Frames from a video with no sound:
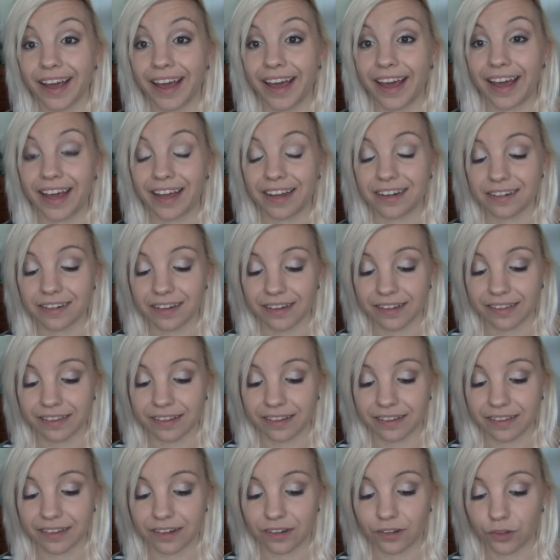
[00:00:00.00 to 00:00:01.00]
and I
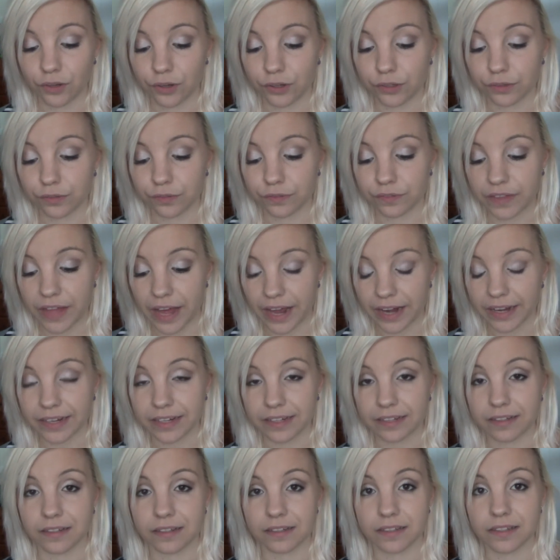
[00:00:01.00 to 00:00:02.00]
think that a lot of that
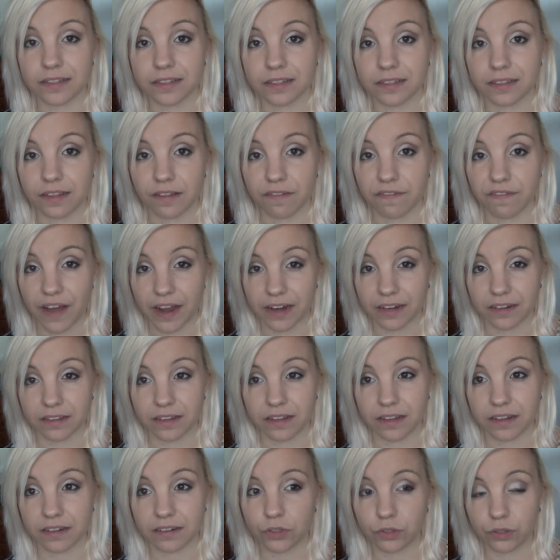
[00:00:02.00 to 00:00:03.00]
is the fact
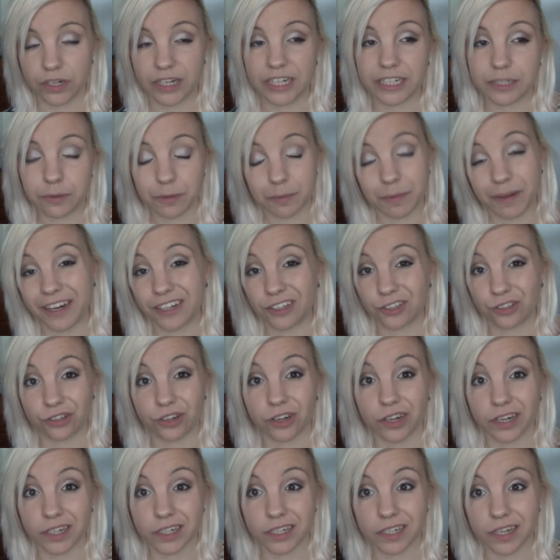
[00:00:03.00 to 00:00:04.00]
that you need to be
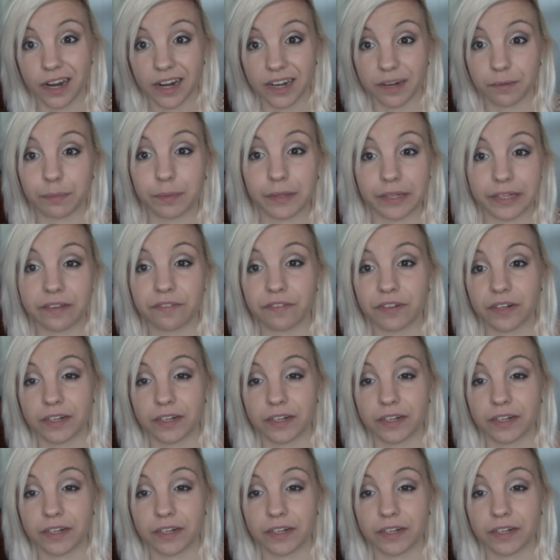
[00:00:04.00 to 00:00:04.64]
patriotic to kind of believe